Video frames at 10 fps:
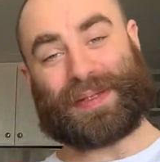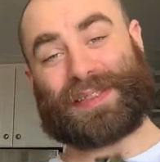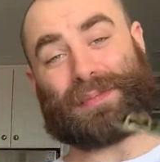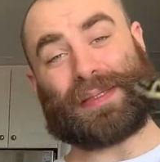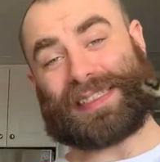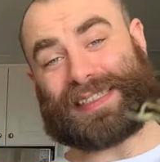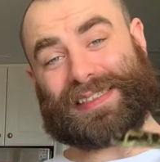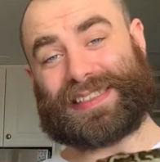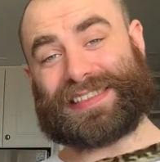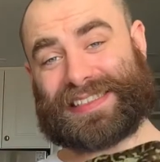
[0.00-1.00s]
the
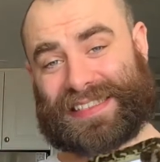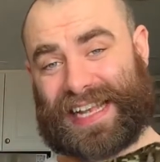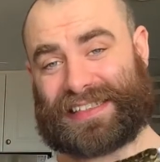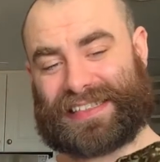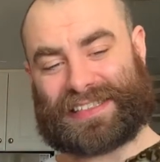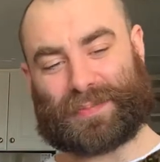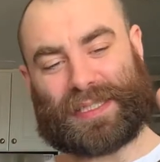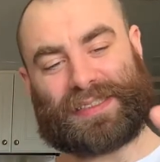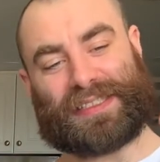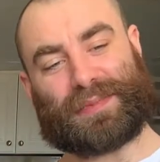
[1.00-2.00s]
species is exactly as
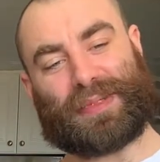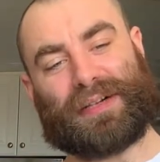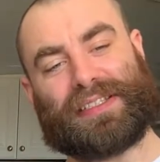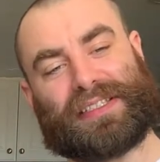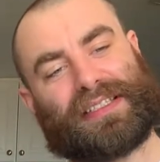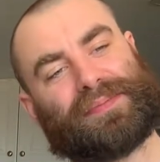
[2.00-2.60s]
spicy as promised.